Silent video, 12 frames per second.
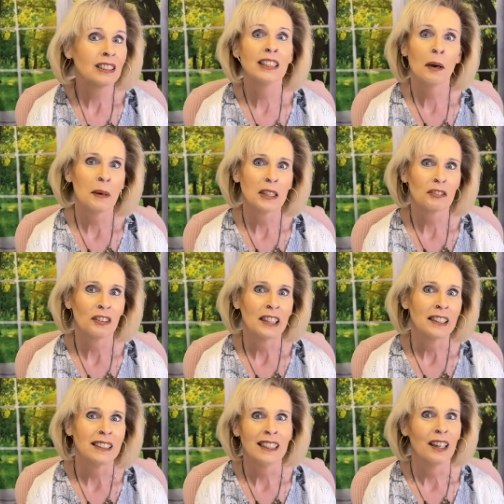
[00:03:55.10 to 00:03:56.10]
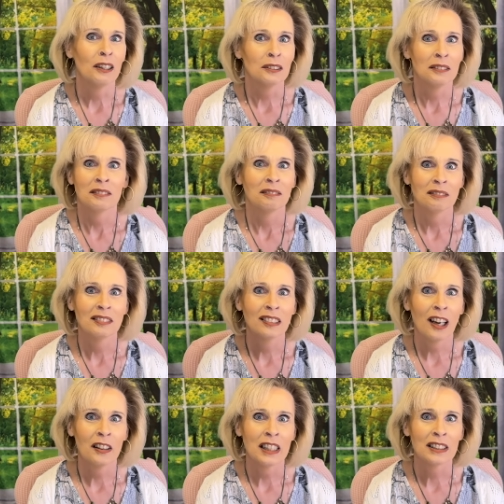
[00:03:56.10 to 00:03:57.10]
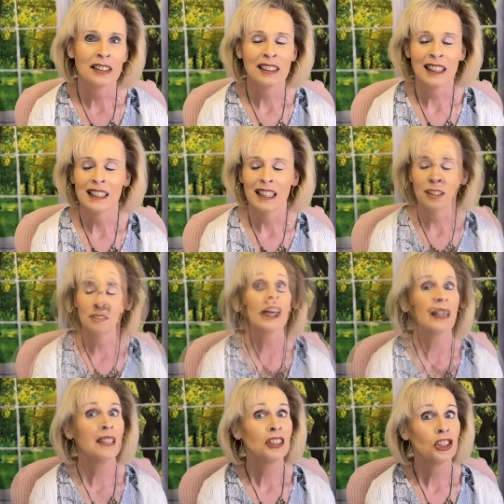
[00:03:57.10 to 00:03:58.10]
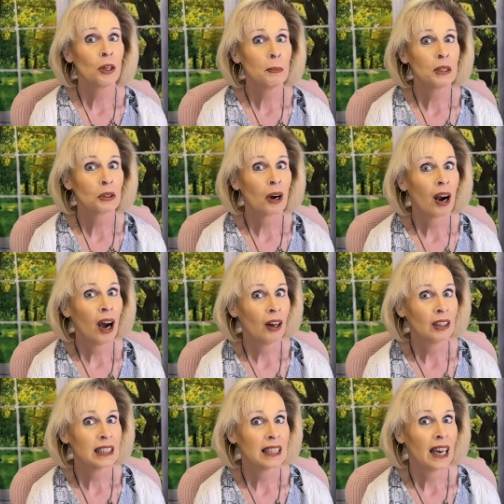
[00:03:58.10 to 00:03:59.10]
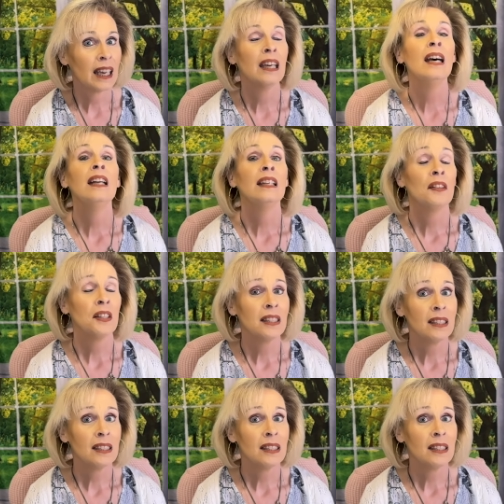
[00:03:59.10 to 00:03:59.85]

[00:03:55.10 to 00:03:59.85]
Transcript: so much fun, you know, all these little details. Okay, let's jump into our haul today. Now this